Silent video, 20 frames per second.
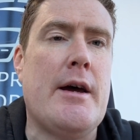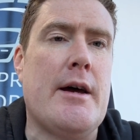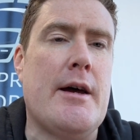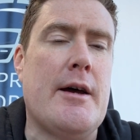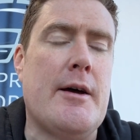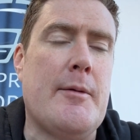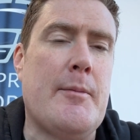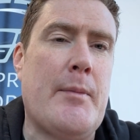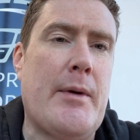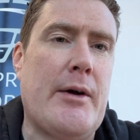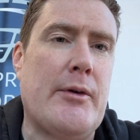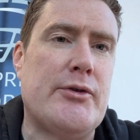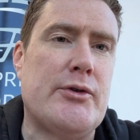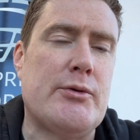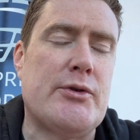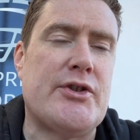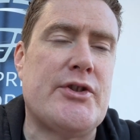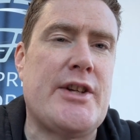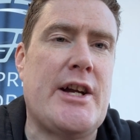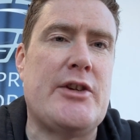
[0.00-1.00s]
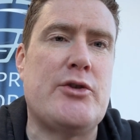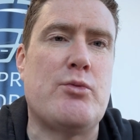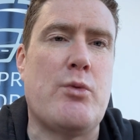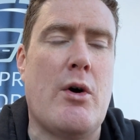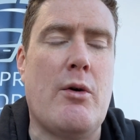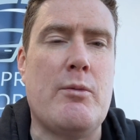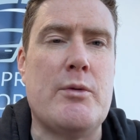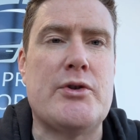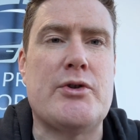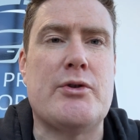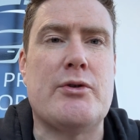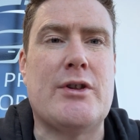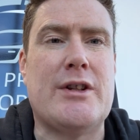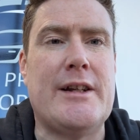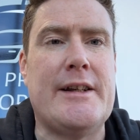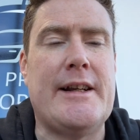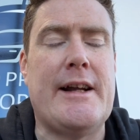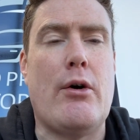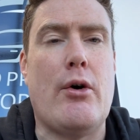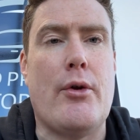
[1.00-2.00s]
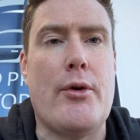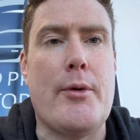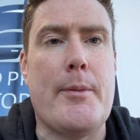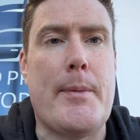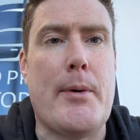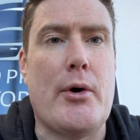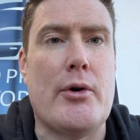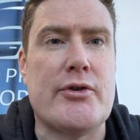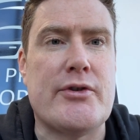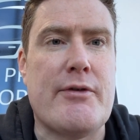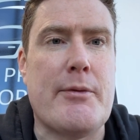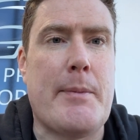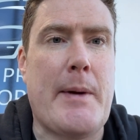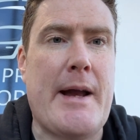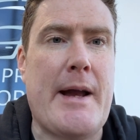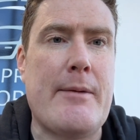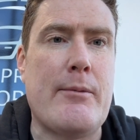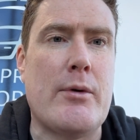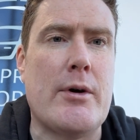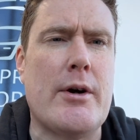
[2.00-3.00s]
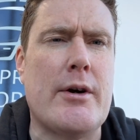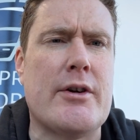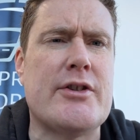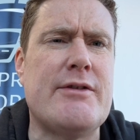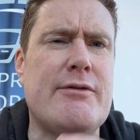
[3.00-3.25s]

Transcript: I'll do a stage 1, which will clean out all the pores of the paintwork.